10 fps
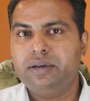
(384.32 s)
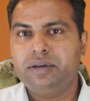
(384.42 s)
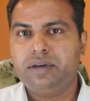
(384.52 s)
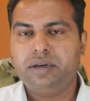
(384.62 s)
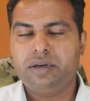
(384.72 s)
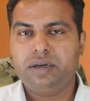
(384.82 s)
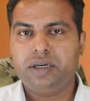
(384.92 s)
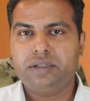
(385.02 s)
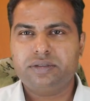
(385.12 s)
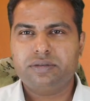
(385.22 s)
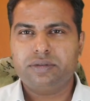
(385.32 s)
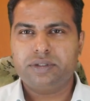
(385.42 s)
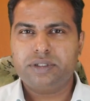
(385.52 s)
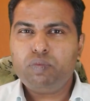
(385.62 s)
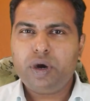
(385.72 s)
a
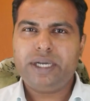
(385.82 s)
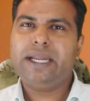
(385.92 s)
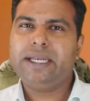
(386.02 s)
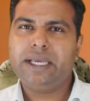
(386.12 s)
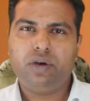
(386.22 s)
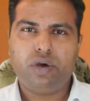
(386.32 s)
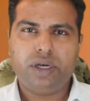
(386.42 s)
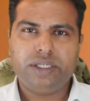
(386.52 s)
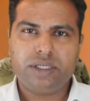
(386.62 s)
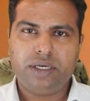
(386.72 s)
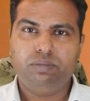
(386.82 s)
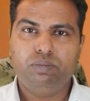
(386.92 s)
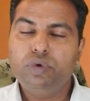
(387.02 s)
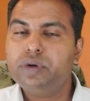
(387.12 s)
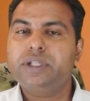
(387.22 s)
somewhat technical knowledge and
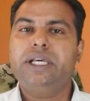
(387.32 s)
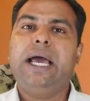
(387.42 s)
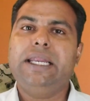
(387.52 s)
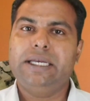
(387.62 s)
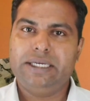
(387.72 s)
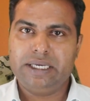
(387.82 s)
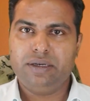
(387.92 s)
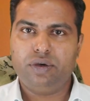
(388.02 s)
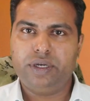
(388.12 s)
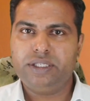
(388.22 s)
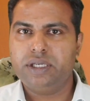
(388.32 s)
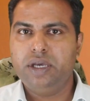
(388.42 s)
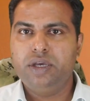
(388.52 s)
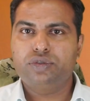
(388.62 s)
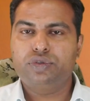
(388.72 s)
more the analytical knowledge.
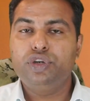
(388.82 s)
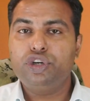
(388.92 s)
So you need